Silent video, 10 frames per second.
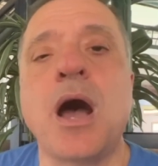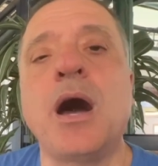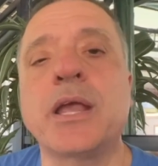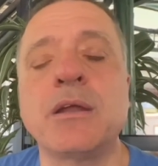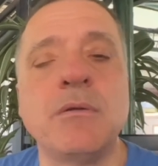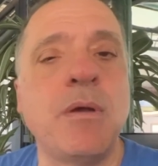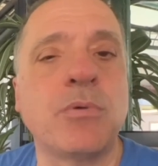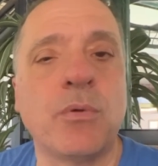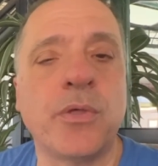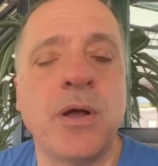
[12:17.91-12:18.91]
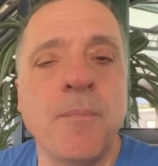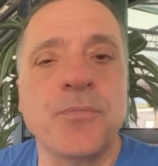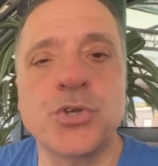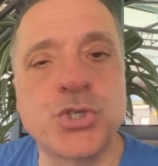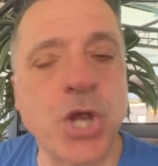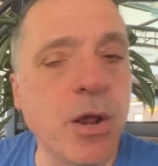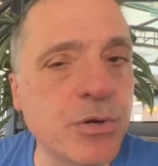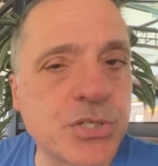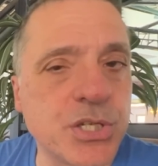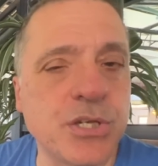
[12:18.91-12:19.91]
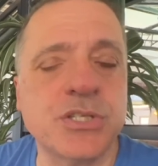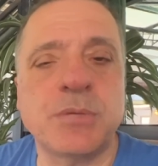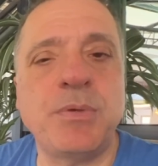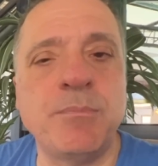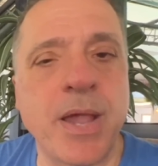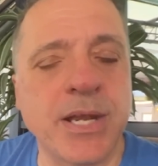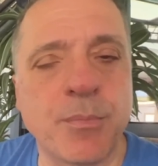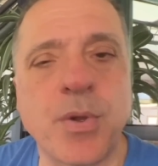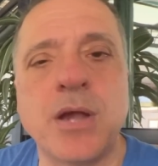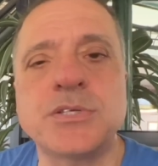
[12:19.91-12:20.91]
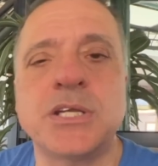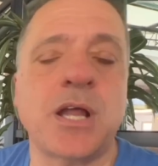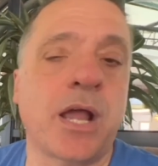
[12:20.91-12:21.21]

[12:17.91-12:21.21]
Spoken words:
I can remember all the jokes that used to be made about it.